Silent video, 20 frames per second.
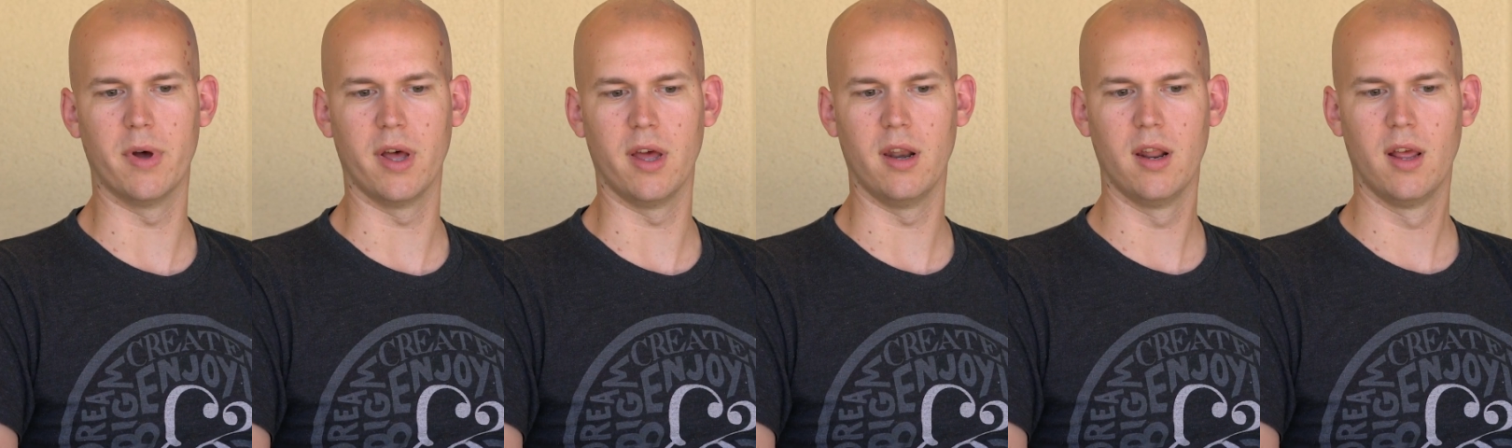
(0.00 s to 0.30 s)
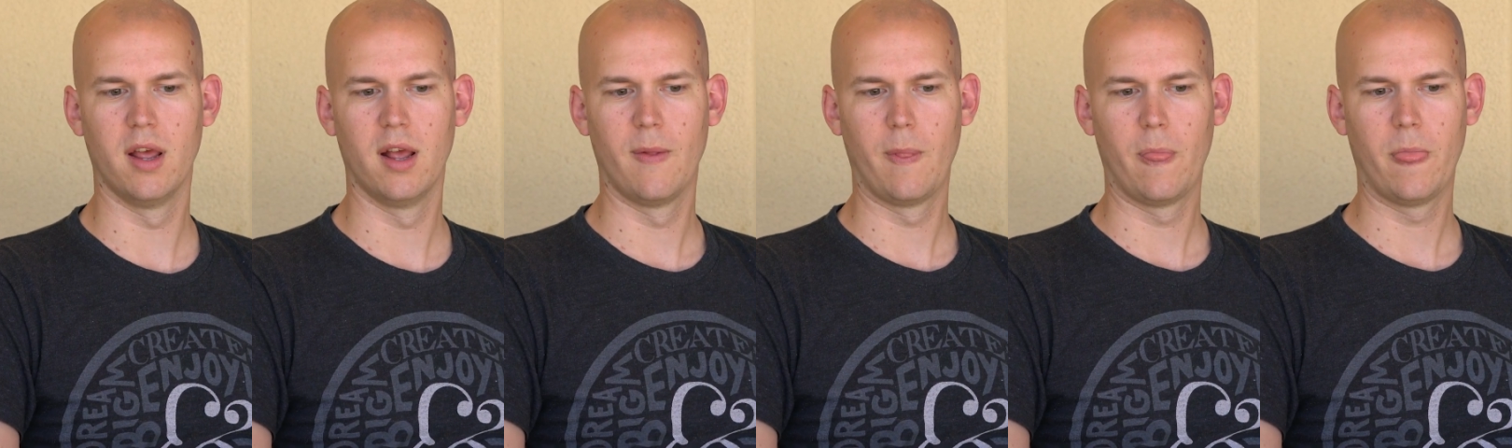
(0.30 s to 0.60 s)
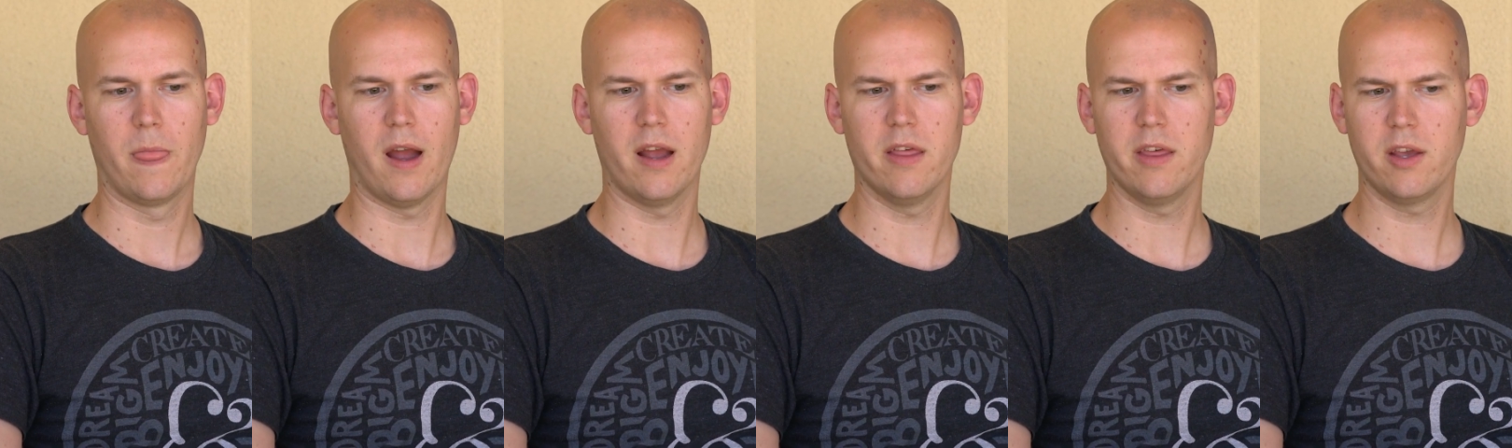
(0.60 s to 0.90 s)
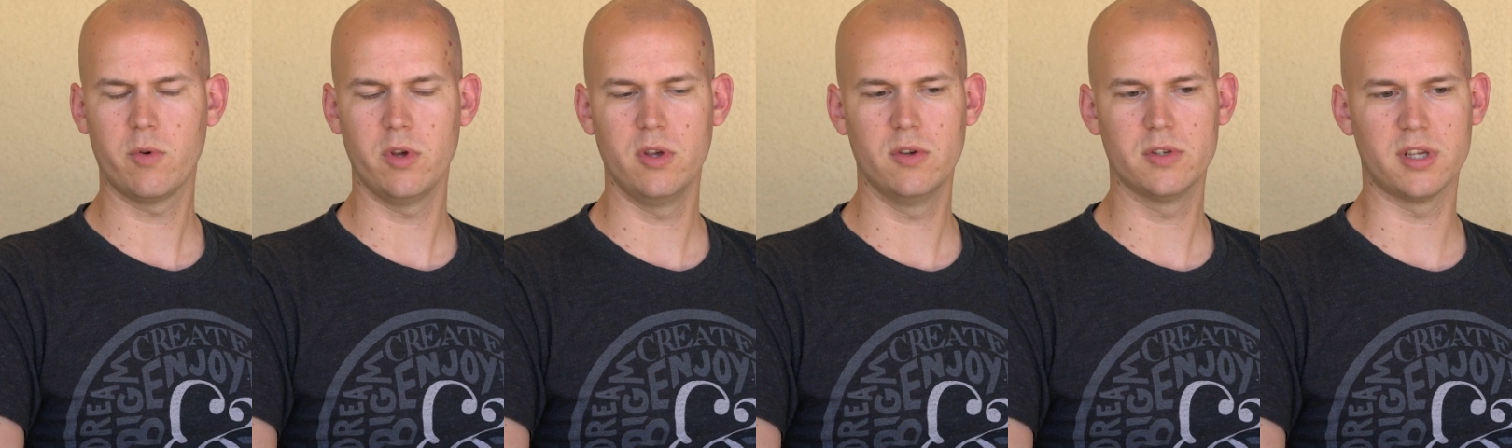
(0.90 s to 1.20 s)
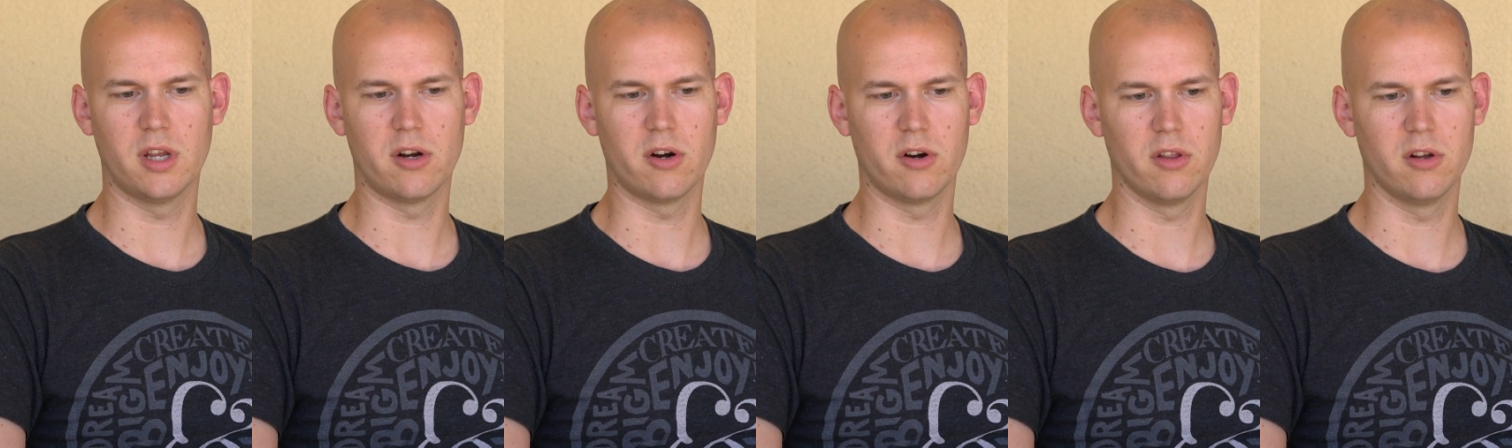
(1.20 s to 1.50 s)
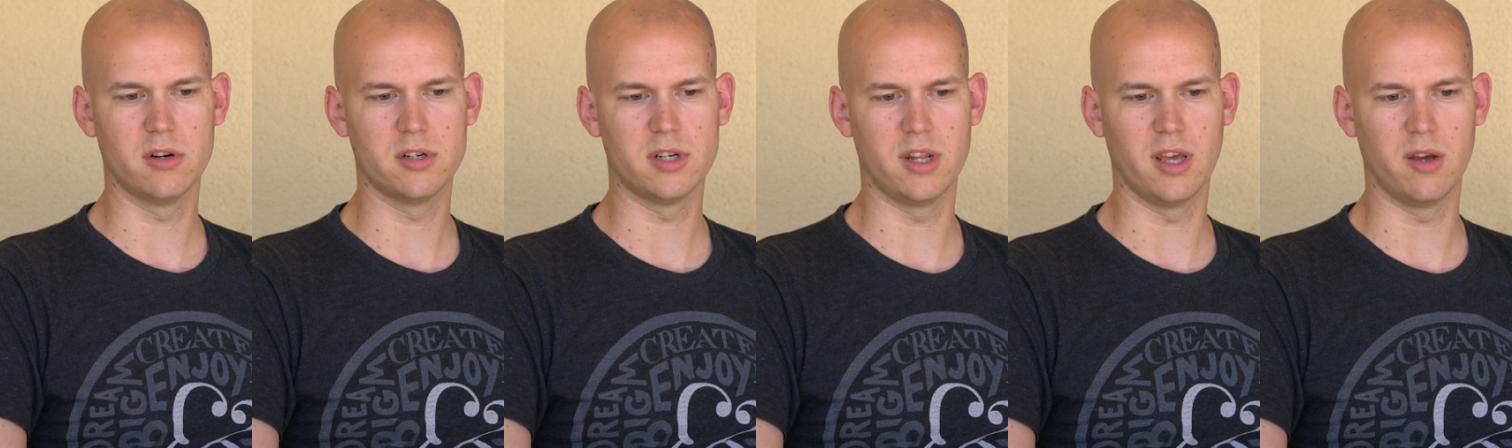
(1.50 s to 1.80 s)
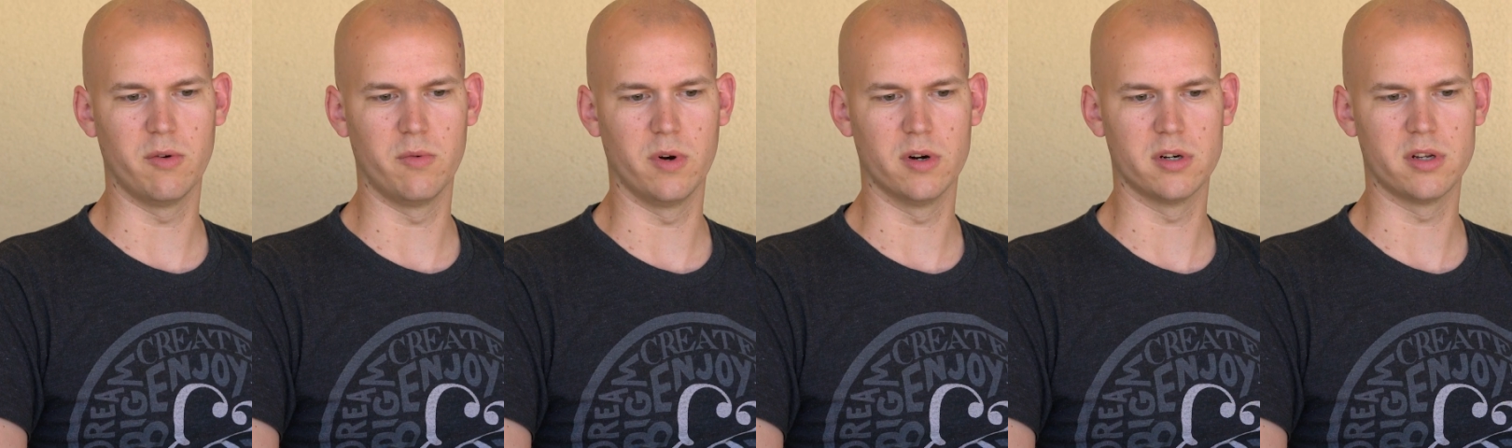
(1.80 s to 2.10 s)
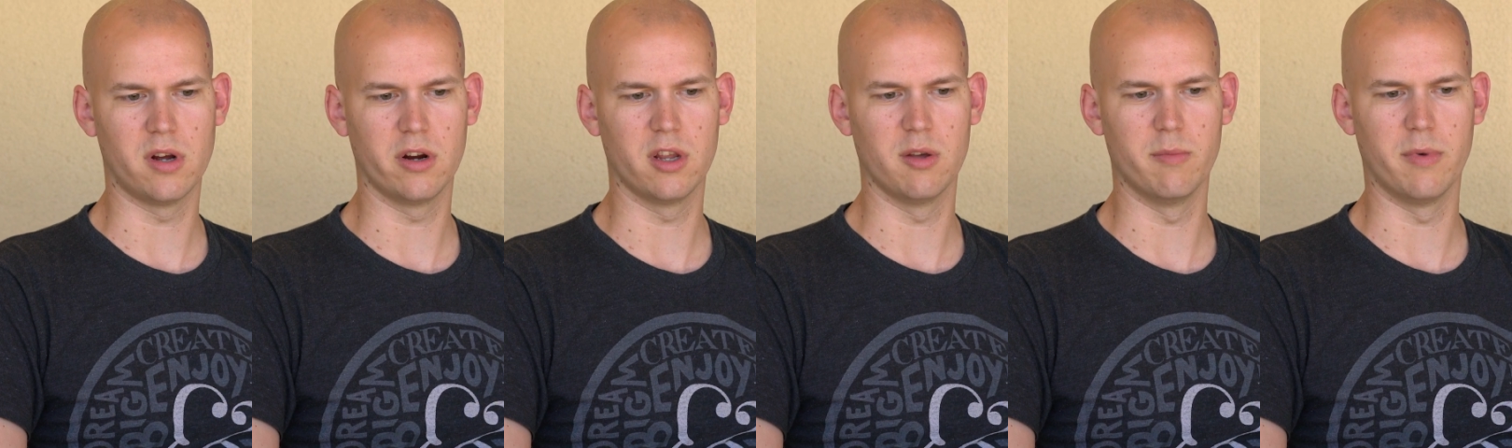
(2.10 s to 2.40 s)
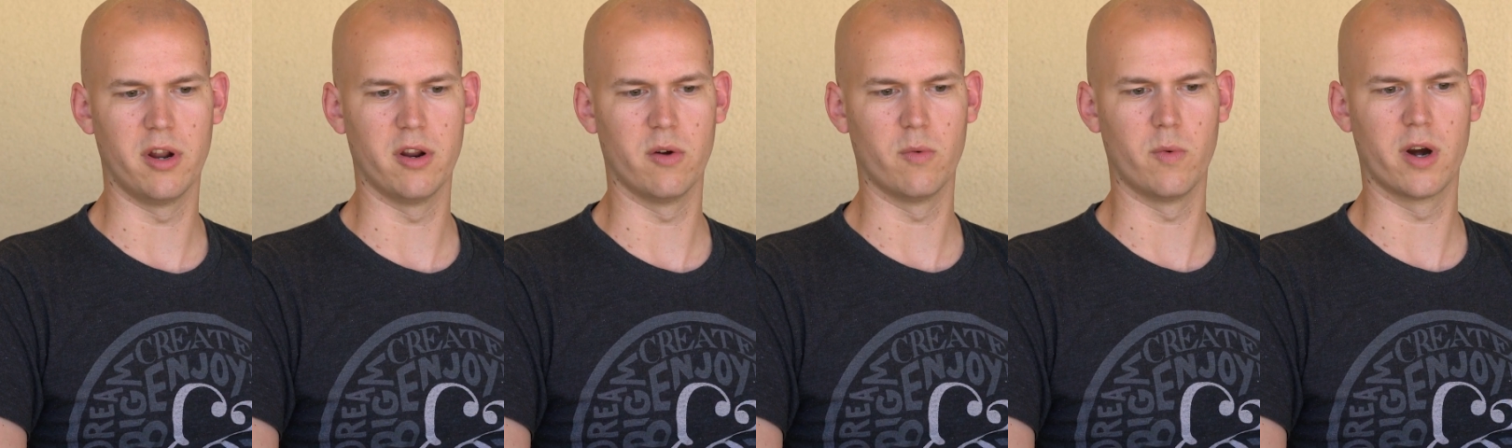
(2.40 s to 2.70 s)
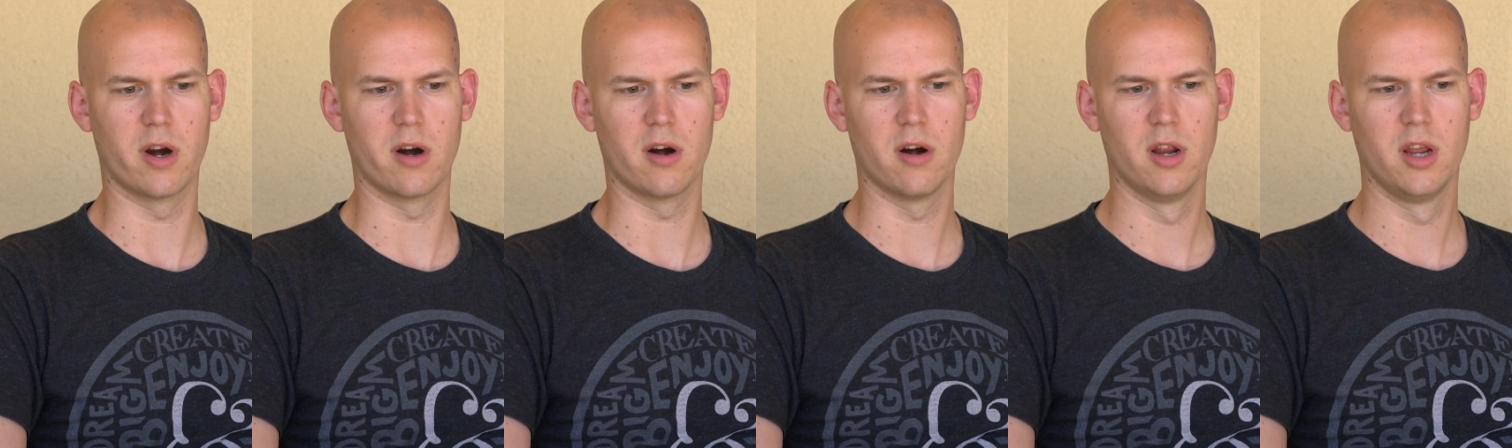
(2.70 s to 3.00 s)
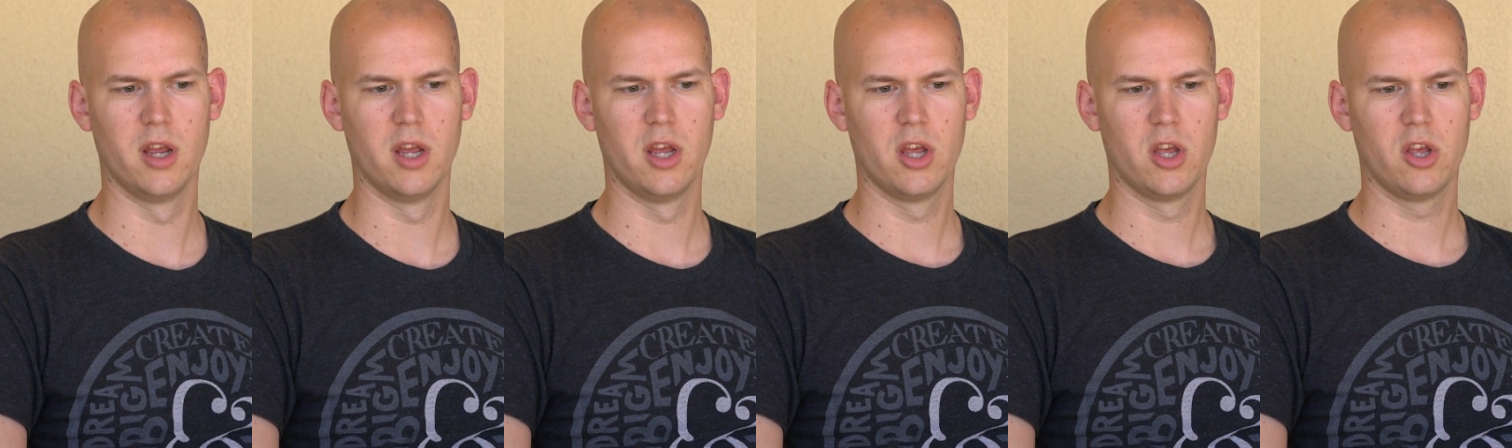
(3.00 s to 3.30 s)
But I like what you said earlier today when we were talking about it, where